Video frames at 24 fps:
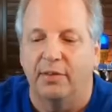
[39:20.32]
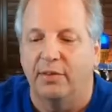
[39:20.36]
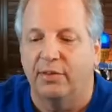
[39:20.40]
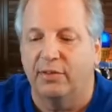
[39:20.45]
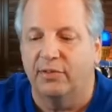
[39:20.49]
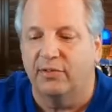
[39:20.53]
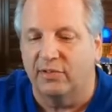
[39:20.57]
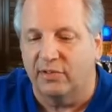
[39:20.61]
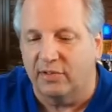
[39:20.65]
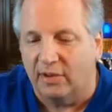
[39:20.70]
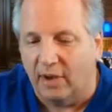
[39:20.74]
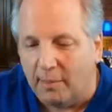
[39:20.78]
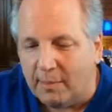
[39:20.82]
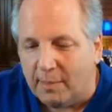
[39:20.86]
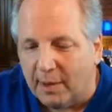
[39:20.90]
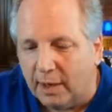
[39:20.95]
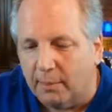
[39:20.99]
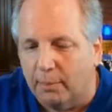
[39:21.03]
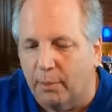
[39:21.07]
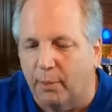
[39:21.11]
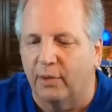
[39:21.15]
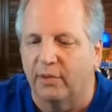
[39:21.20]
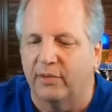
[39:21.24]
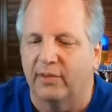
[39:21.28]
Some
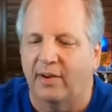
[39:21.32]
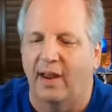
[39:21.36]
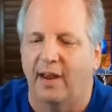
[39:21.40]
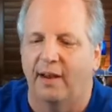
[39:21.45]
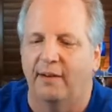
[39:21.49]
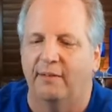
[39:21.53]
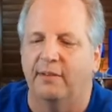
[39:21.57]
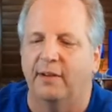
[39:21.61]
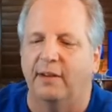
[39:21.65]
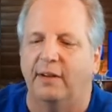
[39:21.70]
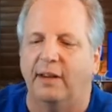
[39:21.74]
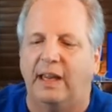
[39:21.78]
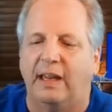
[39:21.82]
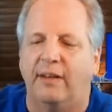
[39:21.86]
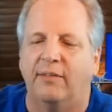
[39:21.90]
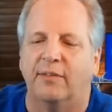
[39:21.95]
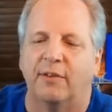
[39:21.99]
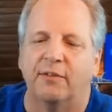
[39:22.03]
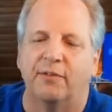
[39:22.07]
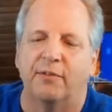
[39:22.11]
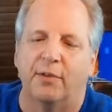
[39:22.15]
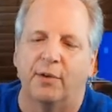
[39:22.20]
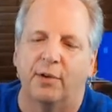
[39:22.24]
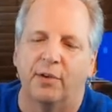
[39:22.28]
airports have even
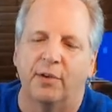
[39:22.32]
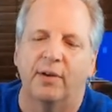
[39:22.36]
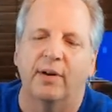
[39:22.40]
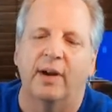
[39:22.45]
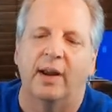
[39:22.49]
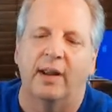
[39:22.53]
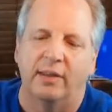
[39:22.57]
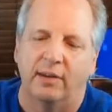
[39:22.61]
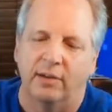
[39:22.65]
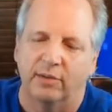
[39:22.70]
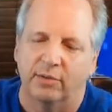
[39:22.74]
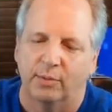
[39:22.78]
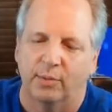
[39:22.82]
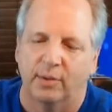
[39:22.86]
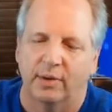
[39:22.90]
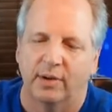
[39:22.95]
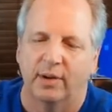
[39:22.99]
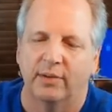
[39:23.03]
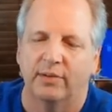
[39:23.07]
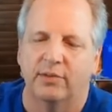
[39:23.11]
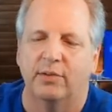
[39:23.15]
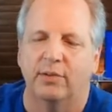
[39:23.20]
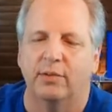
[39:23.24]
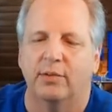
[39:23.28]
further, and this one
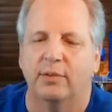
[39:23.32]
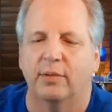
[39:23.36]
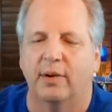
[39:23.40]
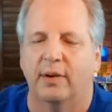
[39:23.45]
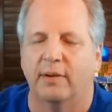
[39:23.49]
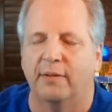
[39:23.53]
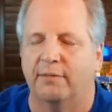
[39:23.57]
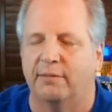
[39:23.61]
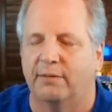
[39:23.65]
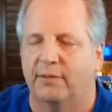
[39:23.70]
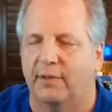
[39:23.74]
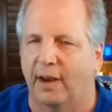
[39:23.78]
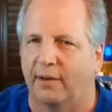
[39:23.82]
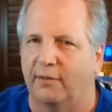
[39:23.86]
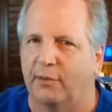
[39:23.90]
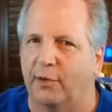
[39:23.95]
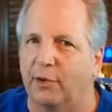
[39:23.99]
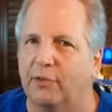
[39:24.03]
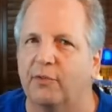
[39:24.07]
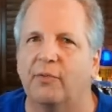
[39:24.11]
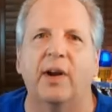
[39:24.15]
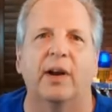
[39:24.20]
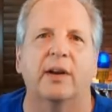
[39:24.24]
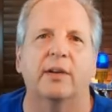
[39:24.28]
does too, of diverse
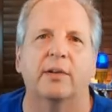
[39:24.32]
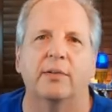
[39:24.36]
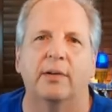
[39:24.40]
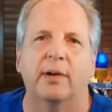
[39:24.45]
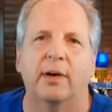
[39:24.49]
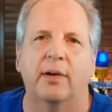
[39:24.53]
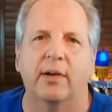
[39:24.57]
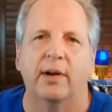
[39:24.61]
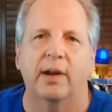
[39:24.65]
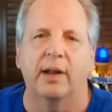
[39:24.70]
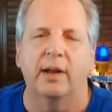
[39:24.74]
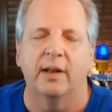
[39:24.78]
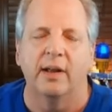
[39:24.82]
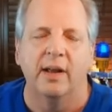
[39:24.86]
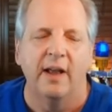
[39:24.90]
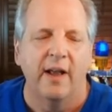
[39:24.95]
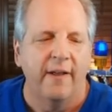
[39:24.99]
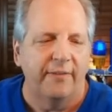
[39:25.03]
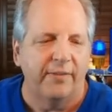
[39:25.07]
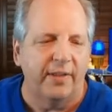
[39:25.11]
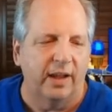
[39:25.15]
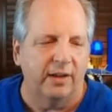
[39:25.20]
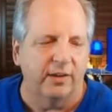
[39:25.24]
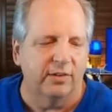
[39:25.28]
vector area.
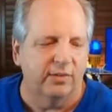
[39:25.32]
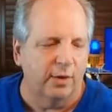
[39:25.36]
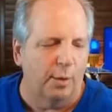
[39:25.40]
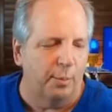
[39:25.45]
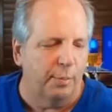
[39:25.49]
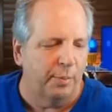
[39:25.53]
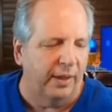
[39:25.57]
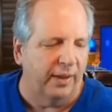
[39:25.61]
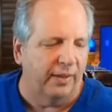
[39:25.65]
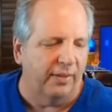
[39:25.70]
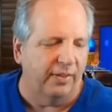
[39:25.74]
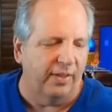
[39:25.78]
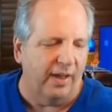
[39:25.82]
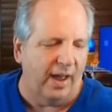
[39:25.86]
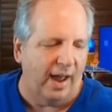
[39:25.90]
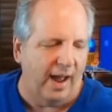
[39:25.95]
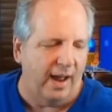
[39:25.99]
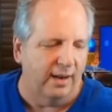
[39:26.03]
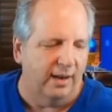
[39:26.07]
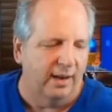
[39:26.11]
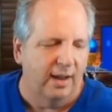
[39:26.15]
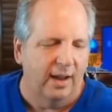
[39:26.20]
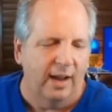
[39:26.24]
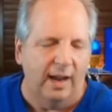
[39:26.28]
That's something
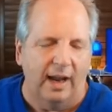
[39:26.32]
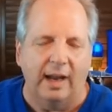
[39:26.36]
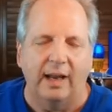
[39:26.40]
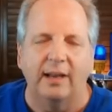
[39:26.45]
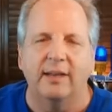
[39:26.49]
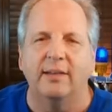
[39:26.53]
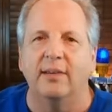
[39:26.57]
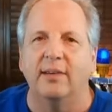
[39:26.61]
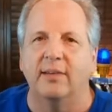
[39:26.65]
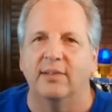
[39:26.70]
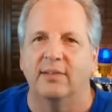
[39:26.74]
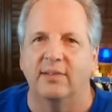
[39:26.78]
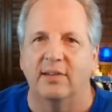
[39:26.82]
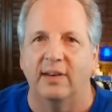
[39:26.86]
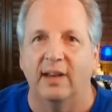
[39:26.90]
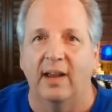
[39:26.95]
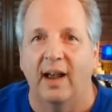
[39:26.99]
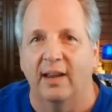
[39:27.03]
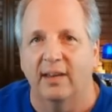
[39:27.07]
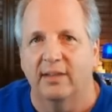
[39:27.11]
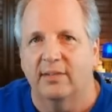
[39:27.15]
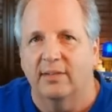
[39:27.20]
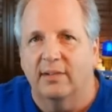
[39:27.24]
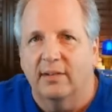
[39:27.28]
that ATC
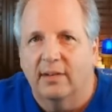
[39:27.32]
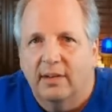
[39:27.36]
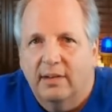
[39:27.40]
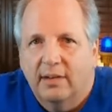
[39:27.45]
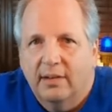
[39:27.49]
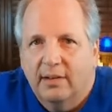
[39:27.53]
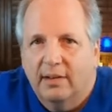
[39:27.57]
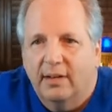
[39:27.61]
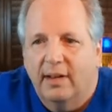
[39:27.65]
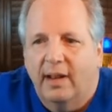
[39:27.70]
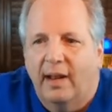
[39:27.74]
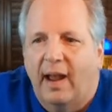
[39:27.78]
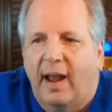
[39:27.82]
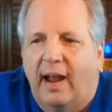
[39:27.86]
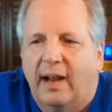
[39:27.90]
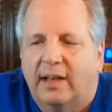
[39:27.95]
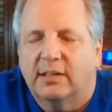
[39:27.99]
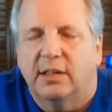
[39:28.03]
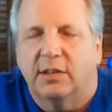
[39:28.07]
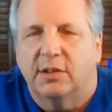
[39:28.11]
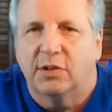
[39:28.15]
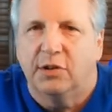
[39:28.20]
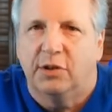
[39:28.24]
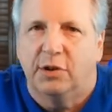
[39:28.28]
has
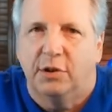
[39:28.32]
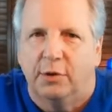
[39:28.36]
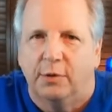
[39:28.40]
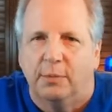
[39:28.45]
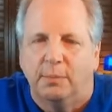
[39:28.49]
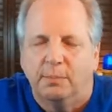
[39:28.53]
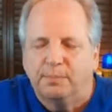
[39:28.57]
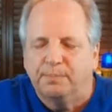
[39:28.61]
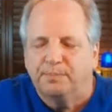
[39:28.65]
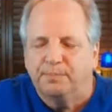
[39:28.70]
access to.